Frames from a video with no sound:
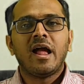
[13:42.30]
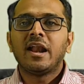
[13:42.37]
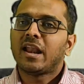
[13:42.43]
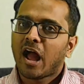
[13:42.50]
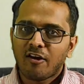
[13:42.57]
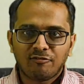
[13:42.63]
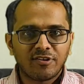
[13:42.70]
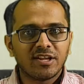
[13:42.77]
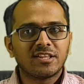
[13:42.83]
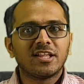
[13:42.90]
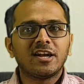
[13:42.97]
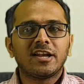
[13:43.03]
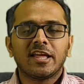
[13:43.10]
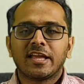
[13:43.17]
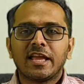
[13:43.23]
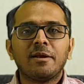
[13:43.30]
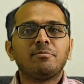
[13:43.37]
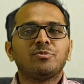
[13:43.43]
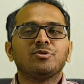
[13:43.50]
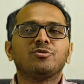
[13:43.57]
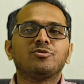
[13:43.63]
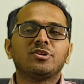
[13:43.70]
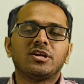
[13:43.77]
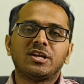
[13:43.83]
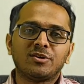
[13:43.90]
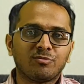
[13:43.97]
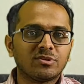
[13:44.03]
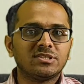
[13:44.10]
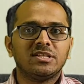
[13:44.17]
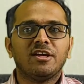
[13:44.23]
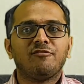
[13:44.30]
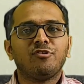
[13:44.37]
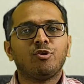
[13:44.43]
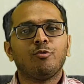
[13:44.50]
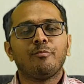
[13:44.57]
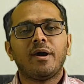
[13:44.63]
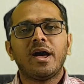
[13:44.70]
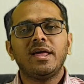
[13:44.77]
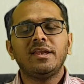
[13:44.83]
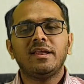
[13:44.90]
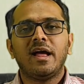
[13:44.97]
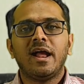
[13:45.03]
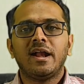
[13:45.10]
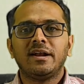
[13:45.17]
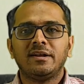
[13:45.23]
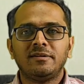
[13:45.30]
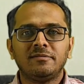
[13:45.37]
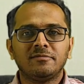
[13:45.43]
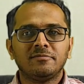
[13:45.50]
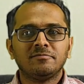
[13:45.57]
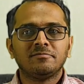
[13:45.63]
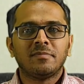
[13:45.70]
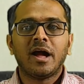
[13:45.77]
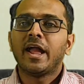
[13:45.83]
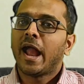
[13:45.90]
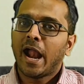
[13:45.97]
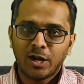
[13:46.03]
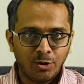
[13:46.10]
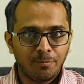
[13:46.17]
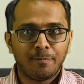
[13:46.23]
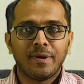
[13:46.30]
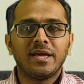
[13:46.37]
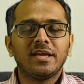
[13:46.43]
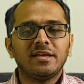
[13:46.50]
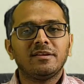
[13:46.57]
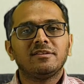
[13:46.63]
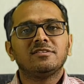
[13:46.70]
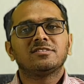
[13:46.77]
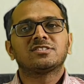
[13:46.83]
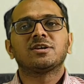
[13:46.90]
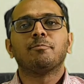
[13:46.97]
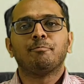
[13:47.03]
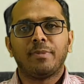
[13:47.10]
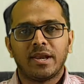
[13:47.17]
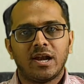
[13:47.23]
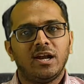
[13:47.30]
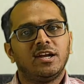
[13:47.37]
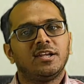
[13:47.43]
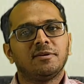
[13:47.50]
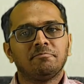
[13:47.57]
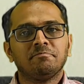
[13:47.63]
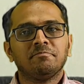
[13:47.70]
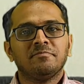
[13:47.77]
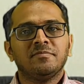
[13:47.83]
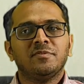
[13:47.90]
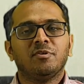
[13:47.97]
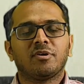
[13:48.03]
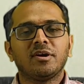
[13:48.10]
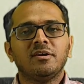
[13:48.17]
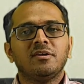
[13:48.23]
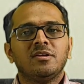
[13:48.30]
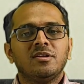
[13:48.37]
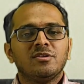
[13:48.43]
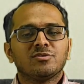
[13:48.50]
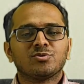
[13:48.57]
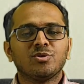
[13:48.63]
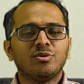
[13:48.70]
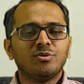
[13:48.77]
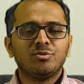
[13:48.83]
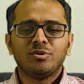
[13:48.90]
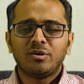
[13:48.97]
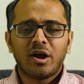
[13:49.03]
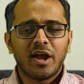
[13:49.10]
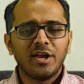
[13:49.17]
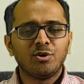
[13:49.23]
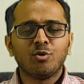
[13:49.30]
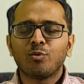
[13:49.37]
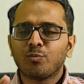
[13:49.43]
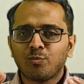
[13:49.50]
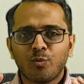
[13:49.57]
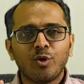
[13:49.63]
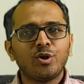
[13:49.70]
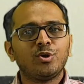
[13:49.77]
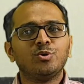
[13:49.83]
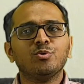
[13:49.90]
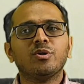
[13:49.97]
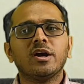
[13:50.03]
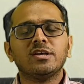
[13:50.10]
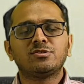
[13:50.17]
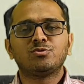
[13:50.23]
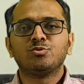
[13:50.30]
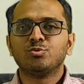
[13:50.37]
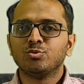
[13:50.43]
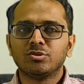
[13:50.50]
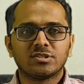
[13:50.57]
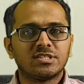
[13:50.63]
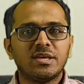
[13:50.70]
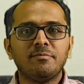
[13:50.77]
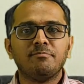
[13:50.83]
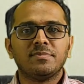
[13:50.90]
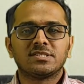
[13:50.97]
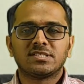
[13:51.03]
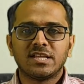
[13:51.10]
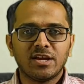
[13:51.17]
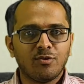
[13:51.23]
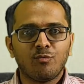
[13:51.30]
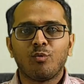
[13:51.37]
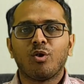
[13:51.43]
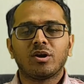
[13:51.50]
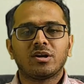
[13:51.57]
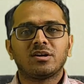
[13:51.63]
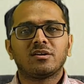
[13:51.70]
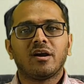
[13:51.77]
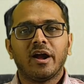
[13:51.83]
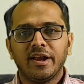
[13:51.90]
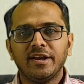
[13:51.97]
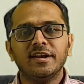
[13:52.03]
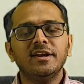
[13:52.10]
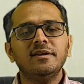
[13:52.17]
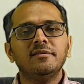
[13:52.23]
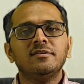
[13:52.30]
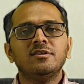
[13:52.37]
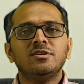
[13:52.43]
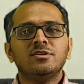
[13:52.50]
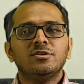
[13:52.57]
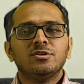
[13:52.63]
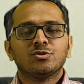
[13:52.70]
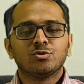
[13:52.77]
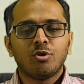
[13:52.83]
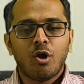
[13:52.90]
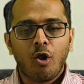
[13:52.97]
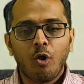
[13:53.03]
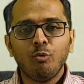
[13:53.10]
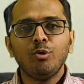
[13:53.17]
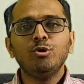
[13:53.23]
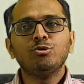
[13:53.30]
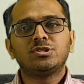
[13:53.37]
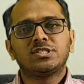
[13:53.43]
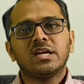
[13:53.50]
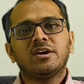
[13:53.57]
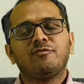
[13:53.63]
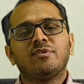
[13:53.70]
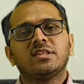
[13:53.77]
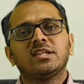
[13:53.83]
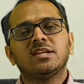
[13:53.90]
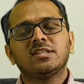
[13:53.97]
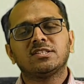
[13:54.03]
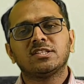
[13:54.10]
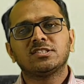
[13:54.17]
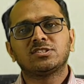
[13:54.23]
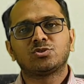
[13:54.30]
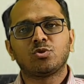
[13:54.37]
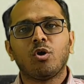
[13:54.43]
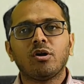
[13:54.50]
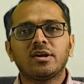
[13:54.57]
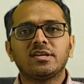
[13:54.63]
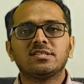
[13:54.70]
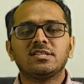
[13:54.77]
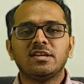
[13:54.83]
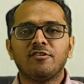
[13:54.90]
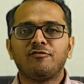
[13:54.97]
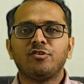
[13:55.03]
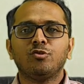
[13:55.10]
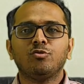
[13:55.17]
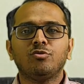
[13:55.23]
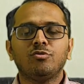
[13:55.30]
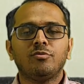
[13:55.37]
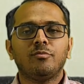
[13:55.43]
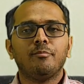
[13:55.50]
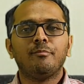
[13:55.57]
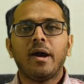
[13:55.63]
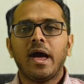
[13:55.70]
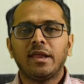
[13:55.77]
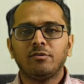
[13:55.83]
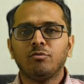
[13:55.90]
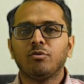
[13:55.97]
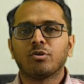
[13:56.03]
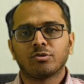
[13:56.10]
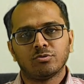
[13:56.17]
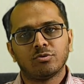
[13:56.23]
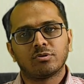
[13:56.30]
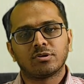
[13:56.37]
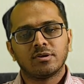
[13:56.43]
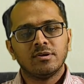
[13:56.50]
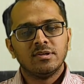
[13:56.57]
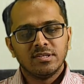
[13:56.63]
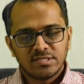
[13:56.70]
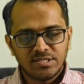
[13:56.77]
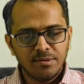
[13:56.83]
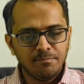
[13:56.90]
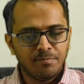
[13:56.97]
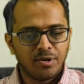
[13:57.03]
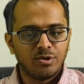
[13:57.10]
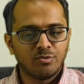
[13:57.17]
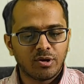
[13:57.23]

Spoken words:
and after that I came to know that it was in FNO ban and I had to pay some penalty. Okay. So I don't want you guys to do the same mistake what I did. So how do you check whether the stock is in FNO ban or not? Simple.